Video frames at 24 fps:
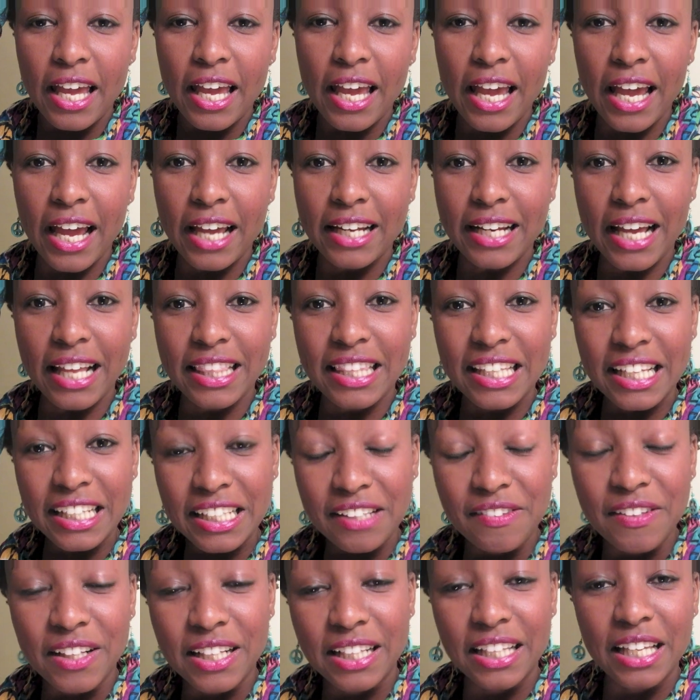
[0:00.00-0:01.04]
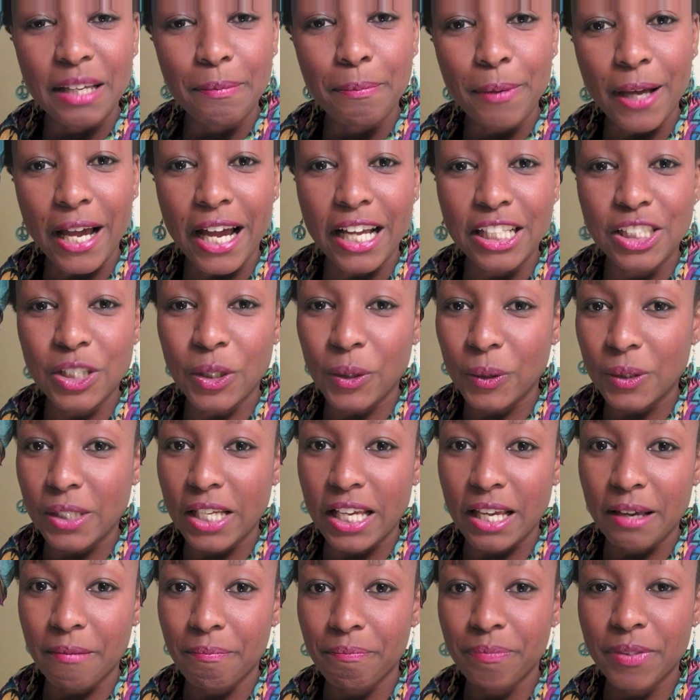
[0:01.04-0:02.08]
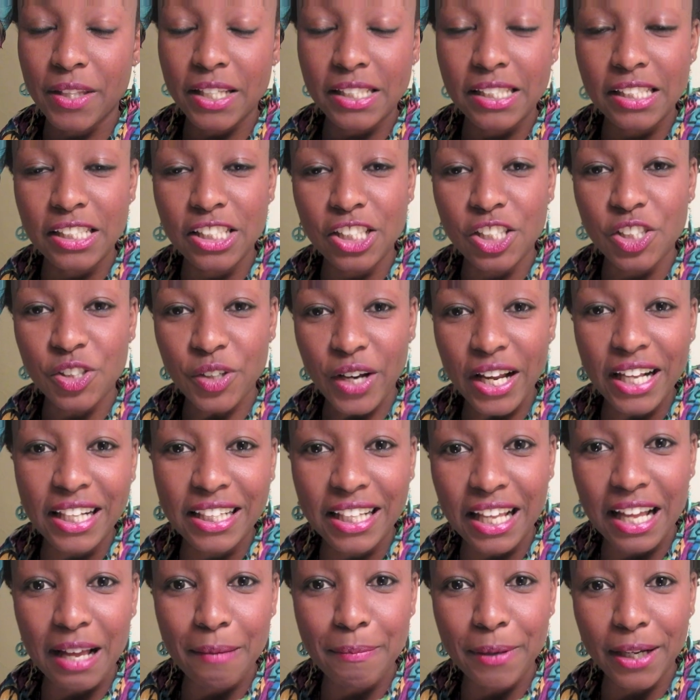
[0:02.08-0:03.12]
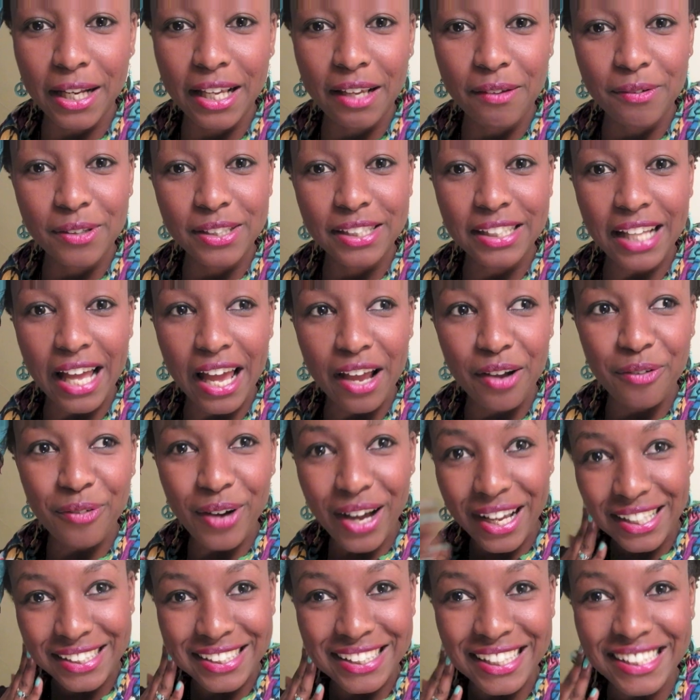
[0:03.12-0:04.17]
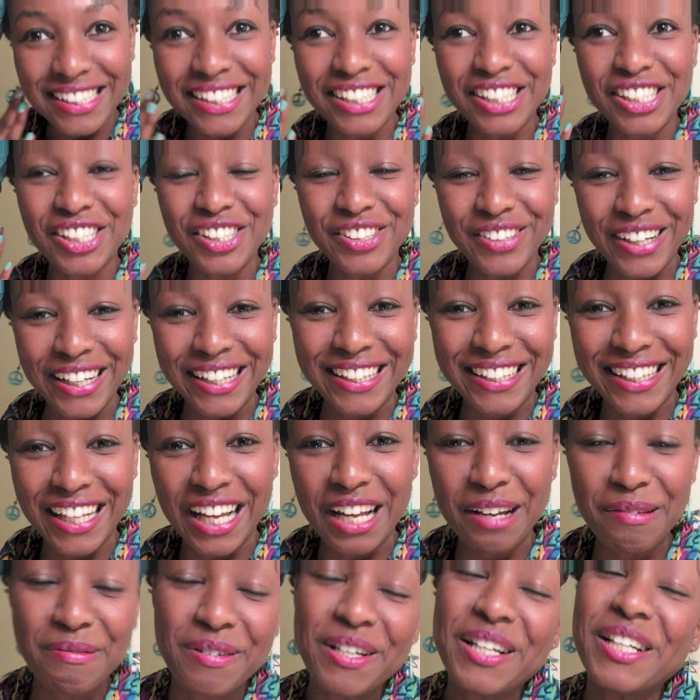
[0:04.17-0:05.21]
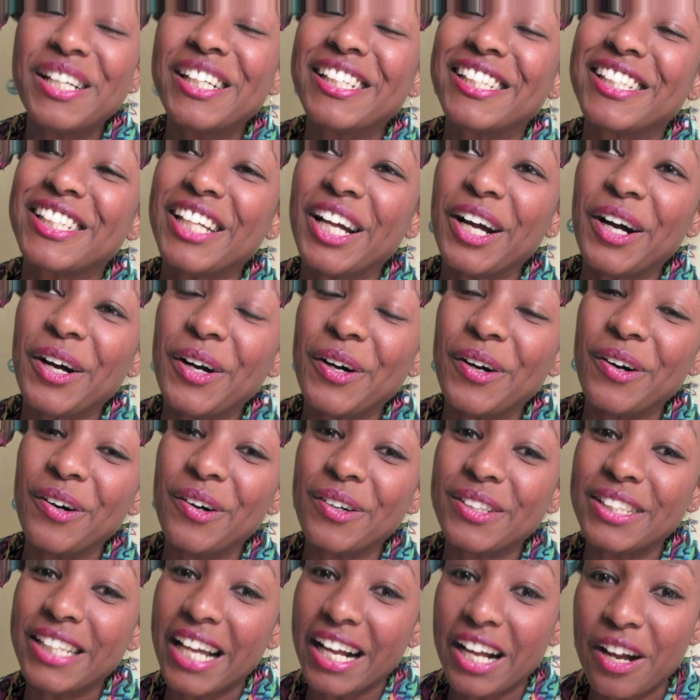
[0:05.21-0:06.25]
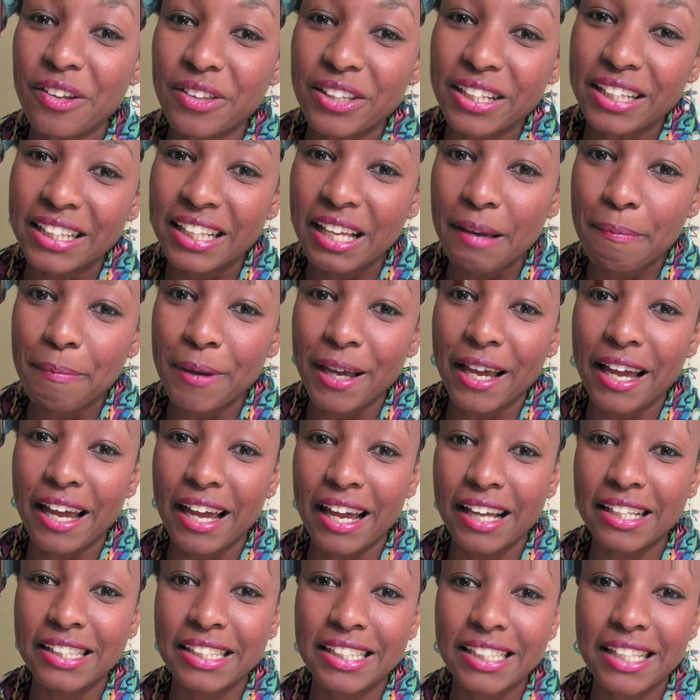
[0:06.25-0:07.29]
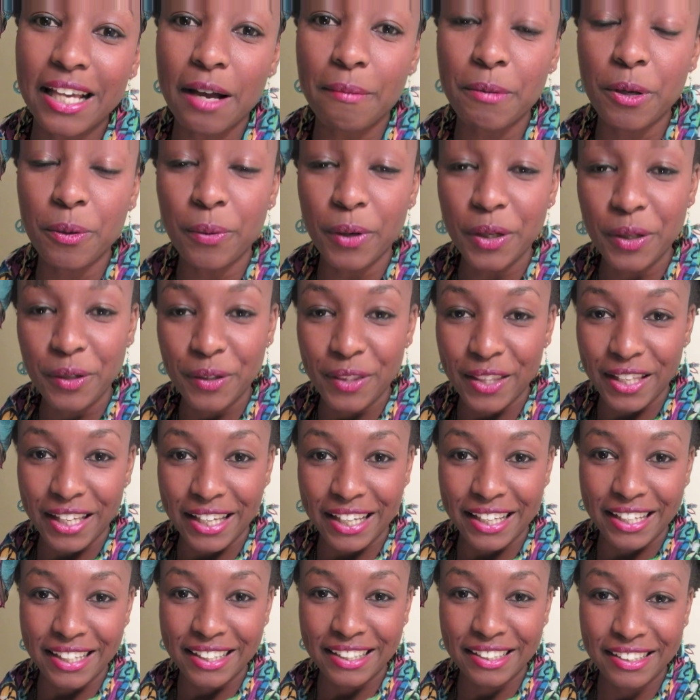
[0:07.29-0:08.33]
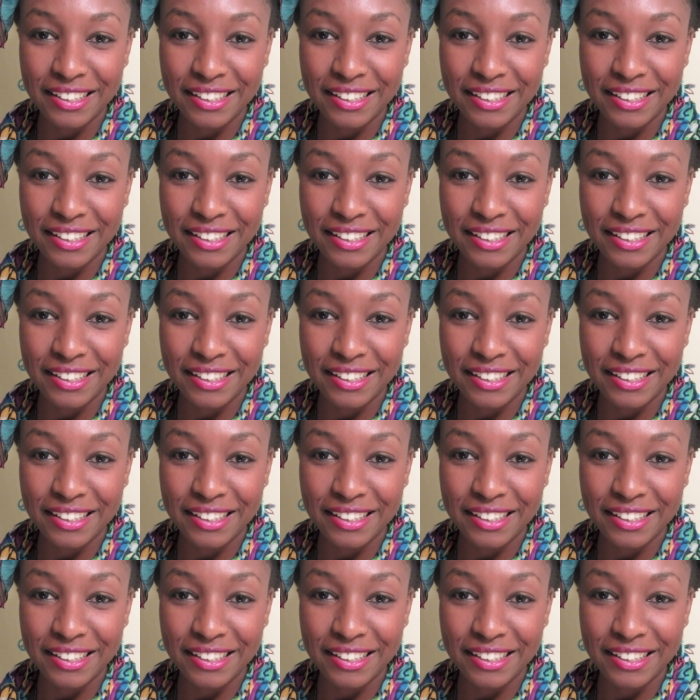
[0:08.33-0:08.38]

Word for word: And at the end of the clip, I told him this is a straight club, and he was like, What? It's a straight club? So check out the clip and tell me what you think.